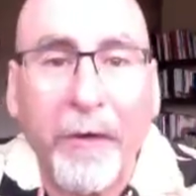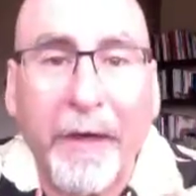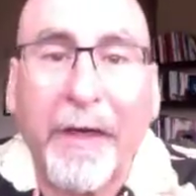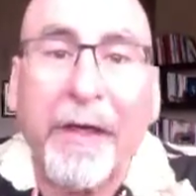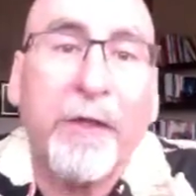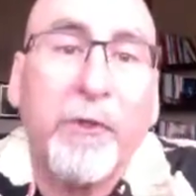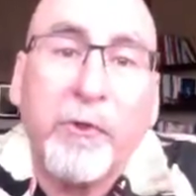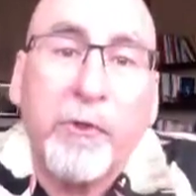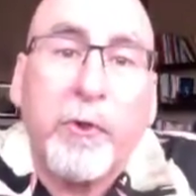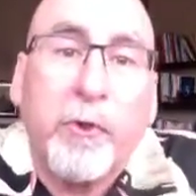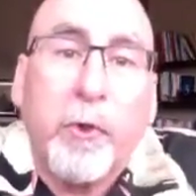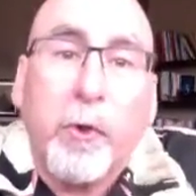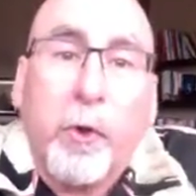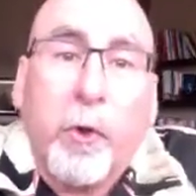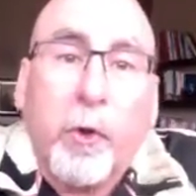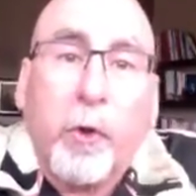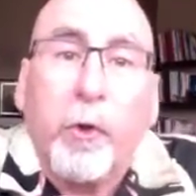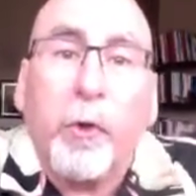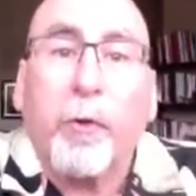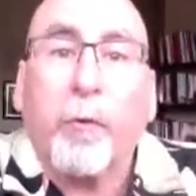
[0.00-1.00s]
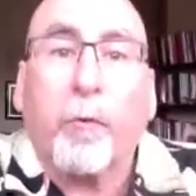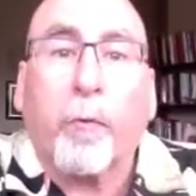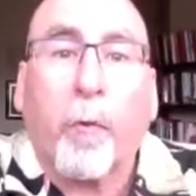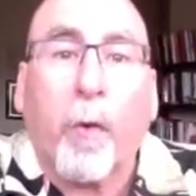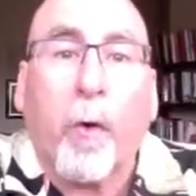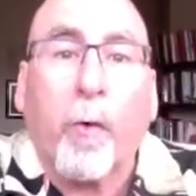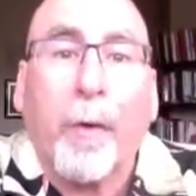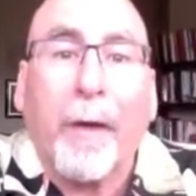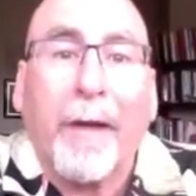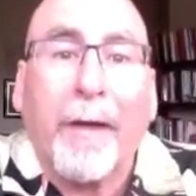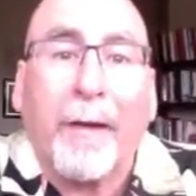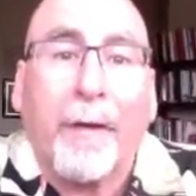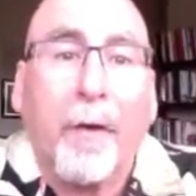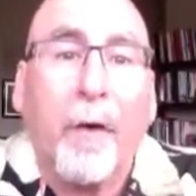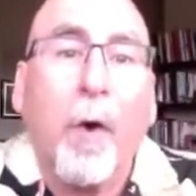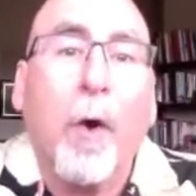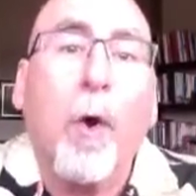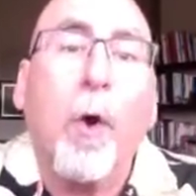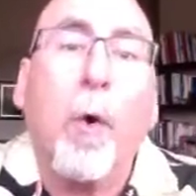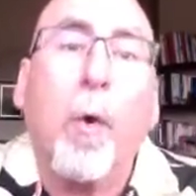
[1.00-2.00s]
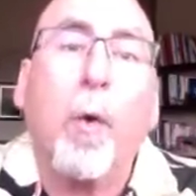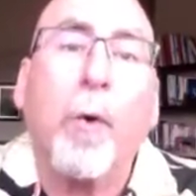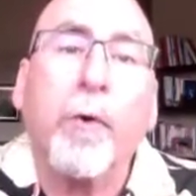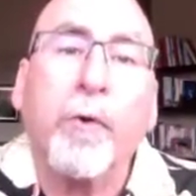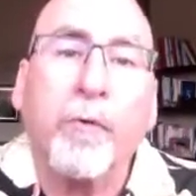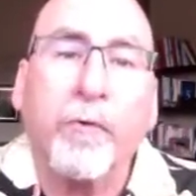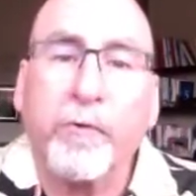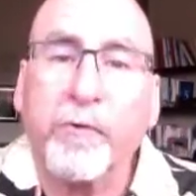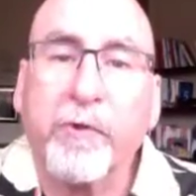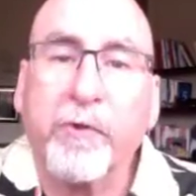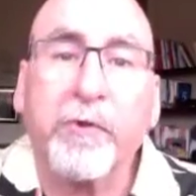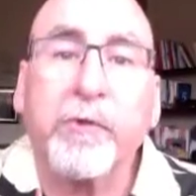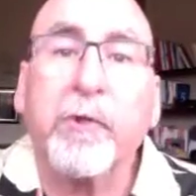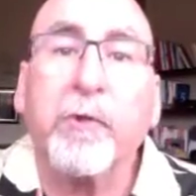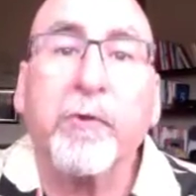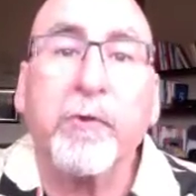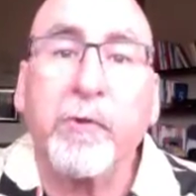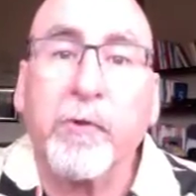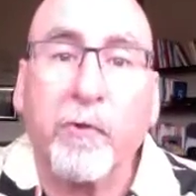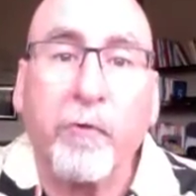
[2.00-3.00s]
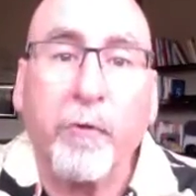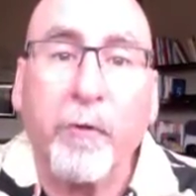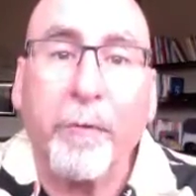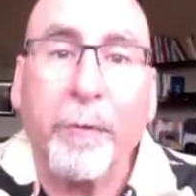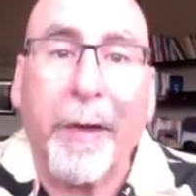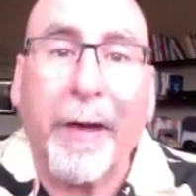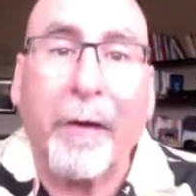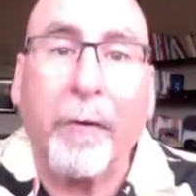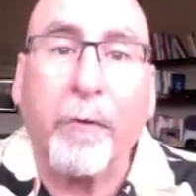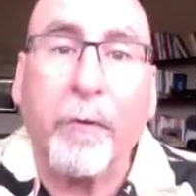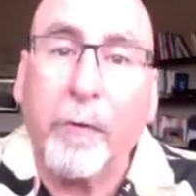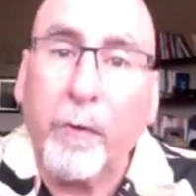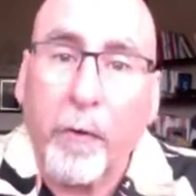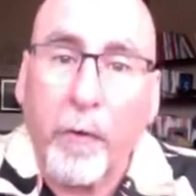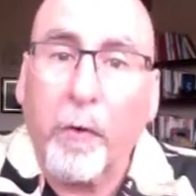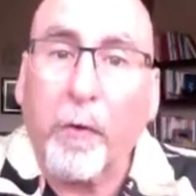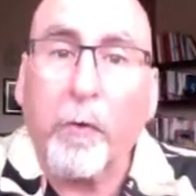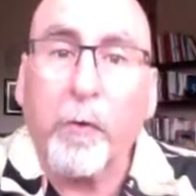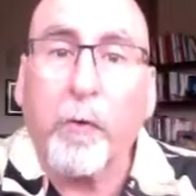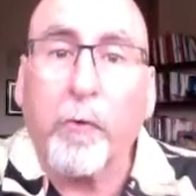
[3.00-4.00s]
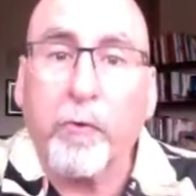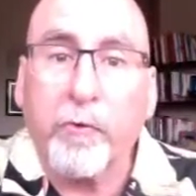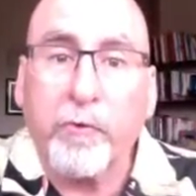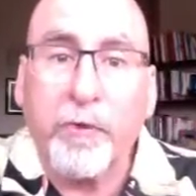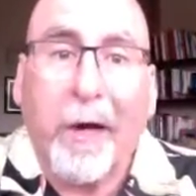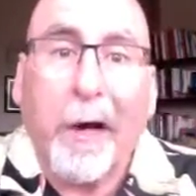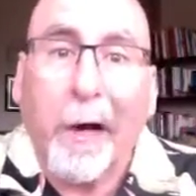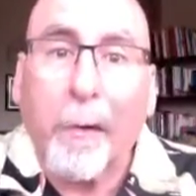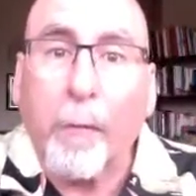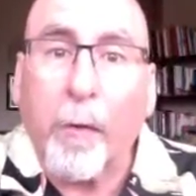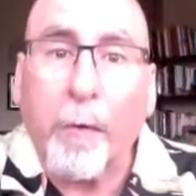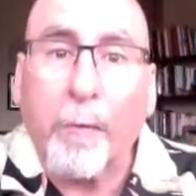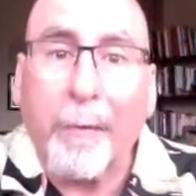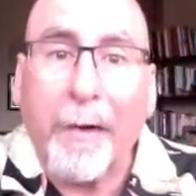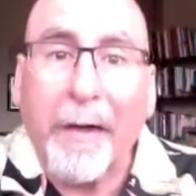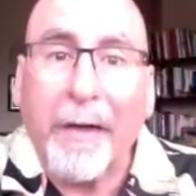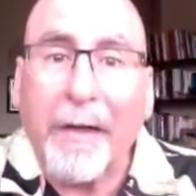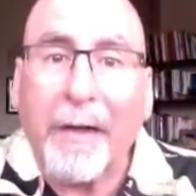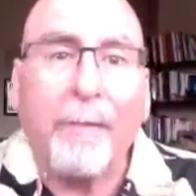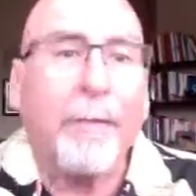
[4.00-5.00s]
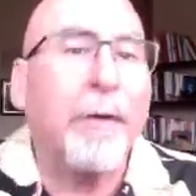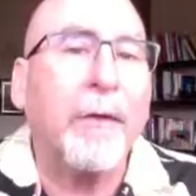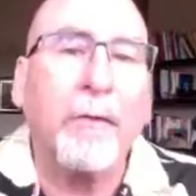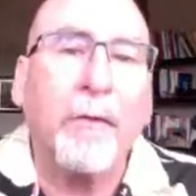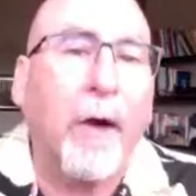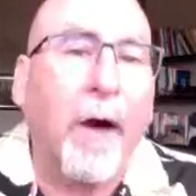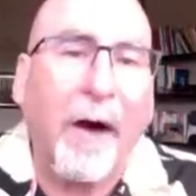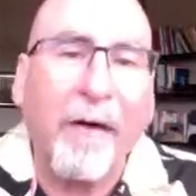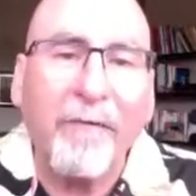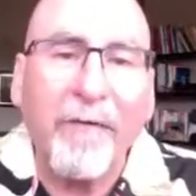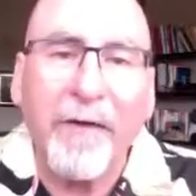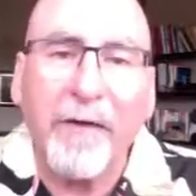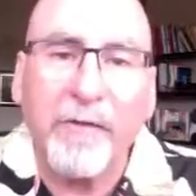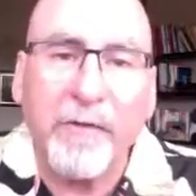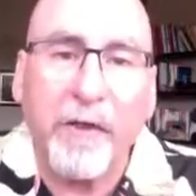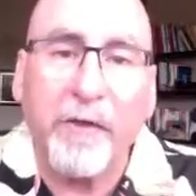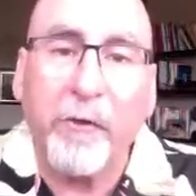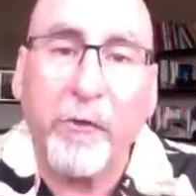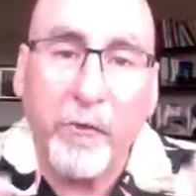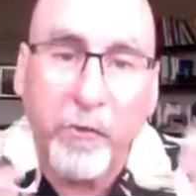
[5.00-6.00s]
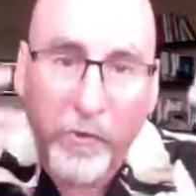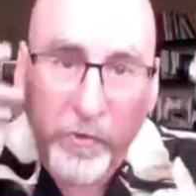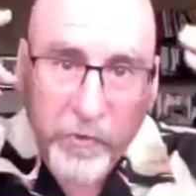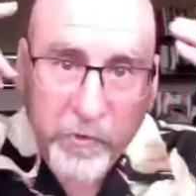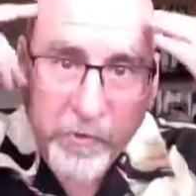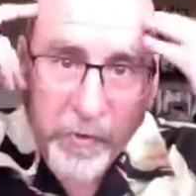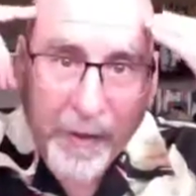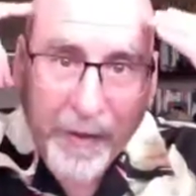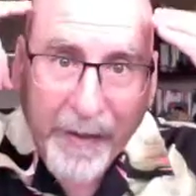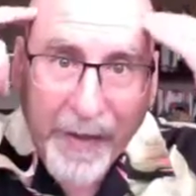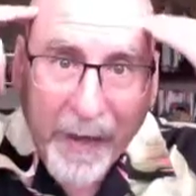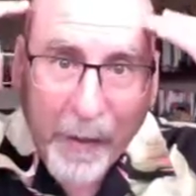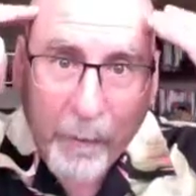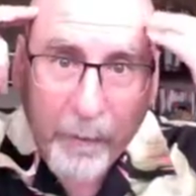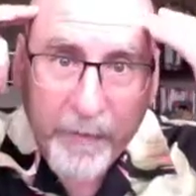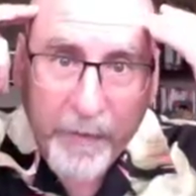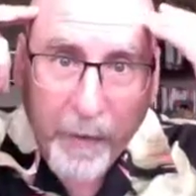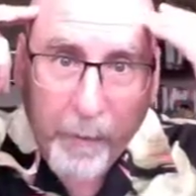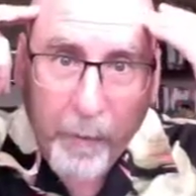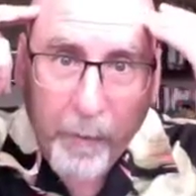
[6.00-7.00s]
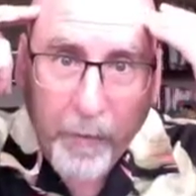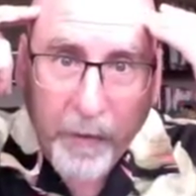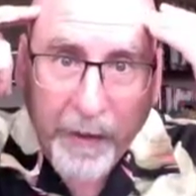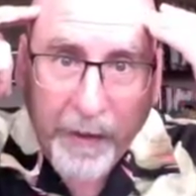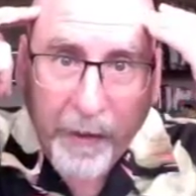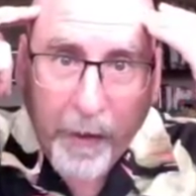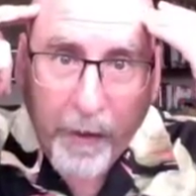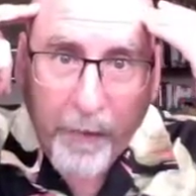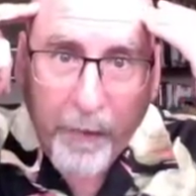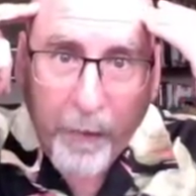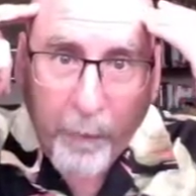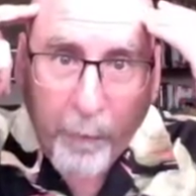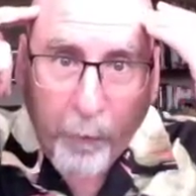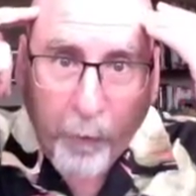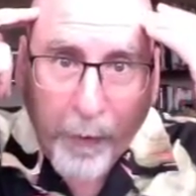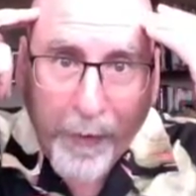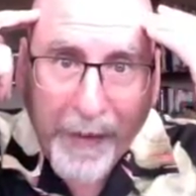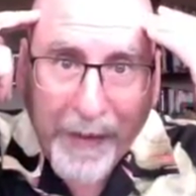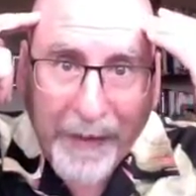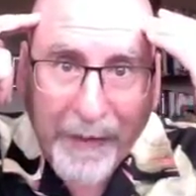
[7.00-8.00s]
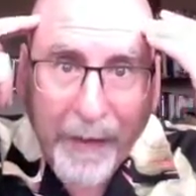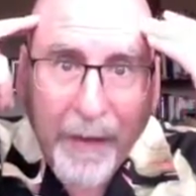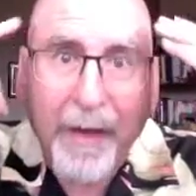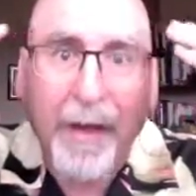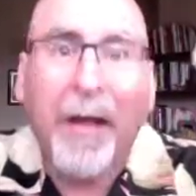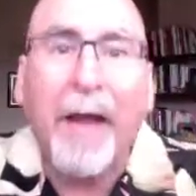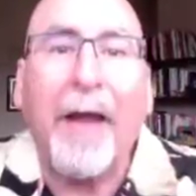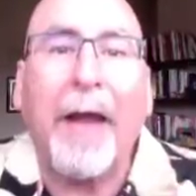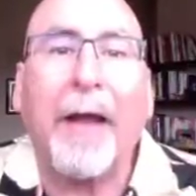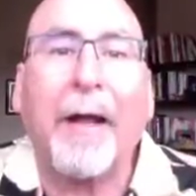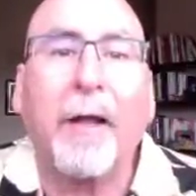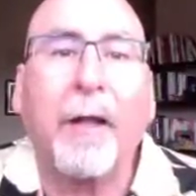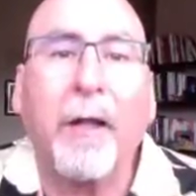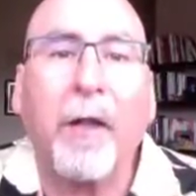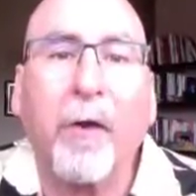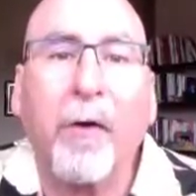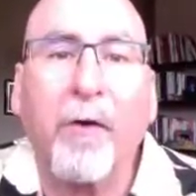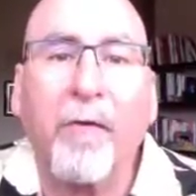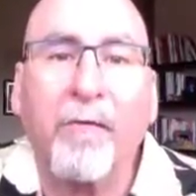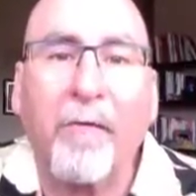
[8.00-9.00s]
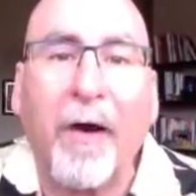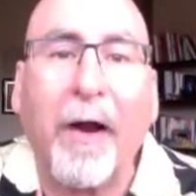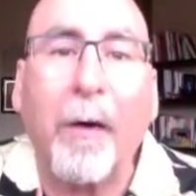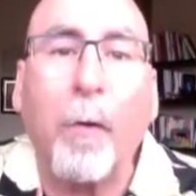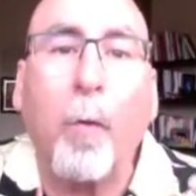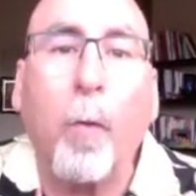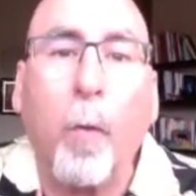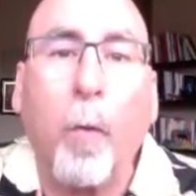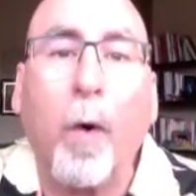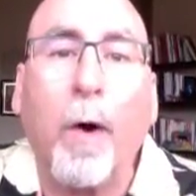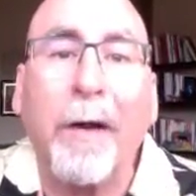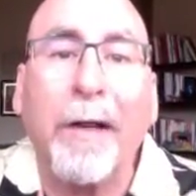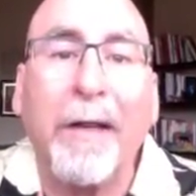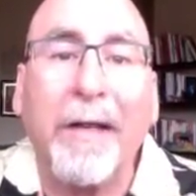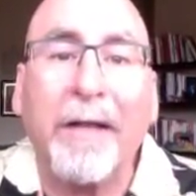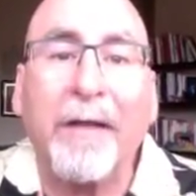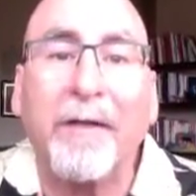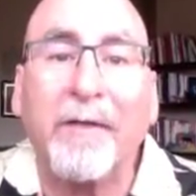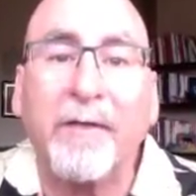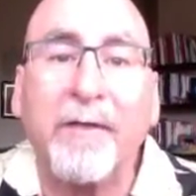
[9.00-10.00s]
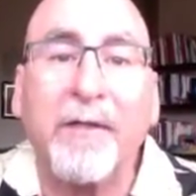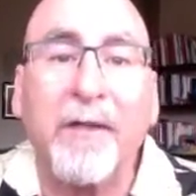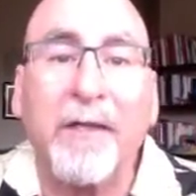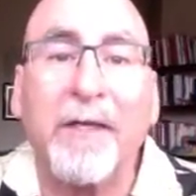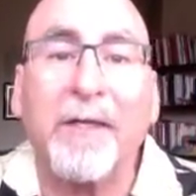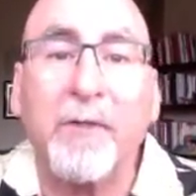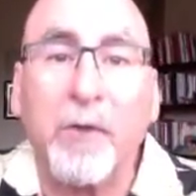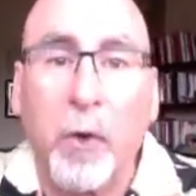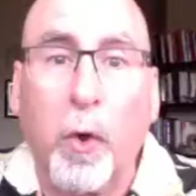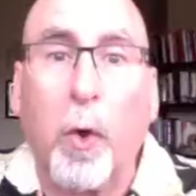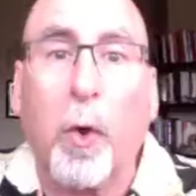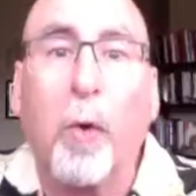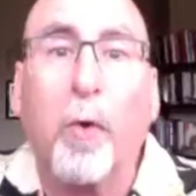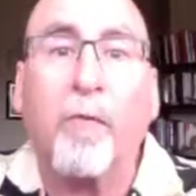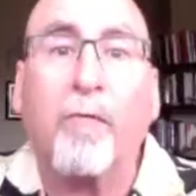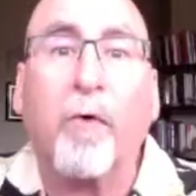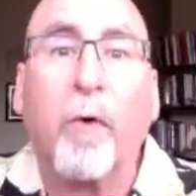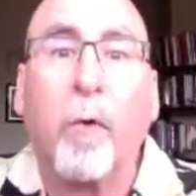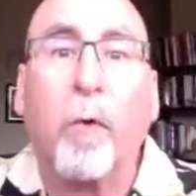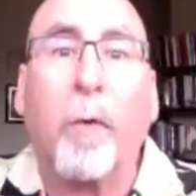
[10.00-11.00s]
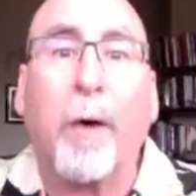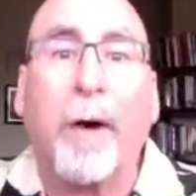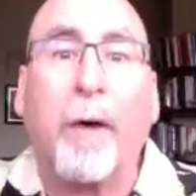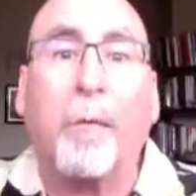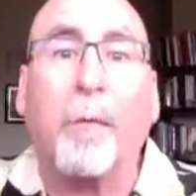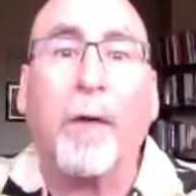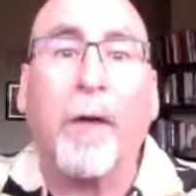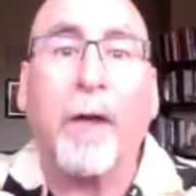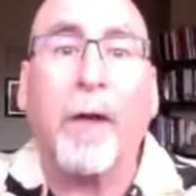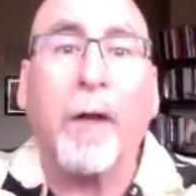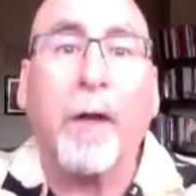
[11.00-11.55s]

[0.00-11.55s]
case, you could throw in, or you're just concerned about, your job or money. I mean, obviously, you're just trying to help double click on their brain and clarify, what is this overwhelm